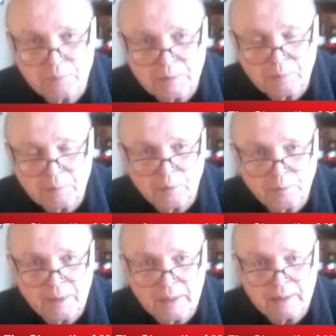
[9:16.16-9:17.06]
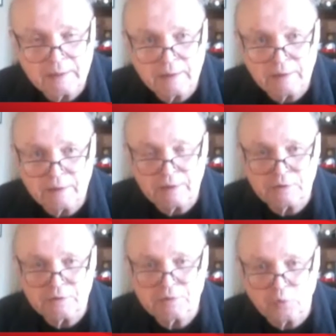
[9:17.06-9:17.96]
people are paying
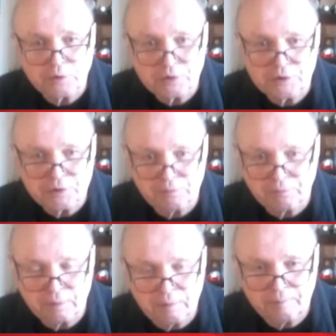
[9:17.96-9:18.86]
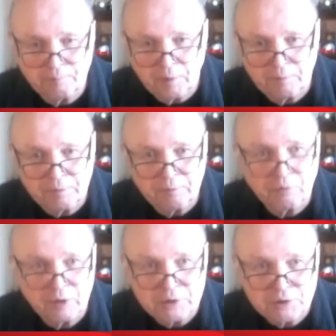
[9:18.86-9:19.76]
as sources of
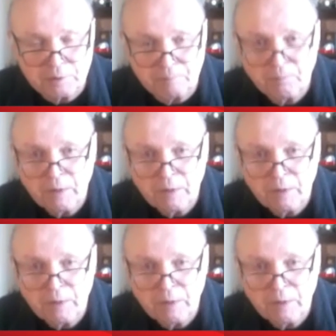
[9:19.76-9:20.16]
inflation.